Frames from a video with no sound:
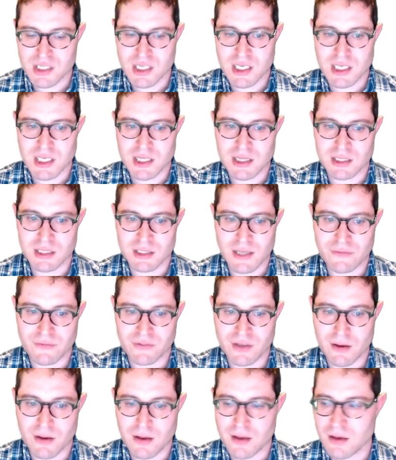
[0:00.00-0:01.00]
in the left
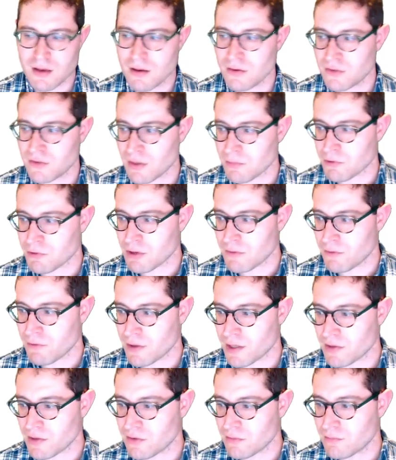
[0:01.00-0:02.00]
subtree for
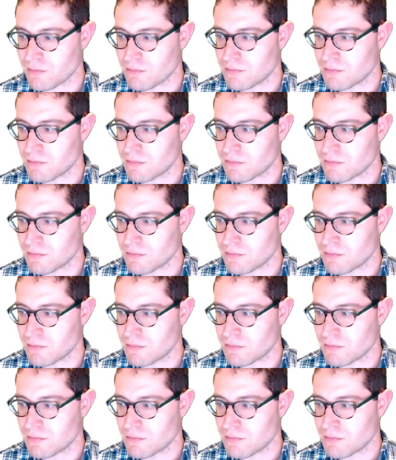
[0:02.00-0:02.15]
this.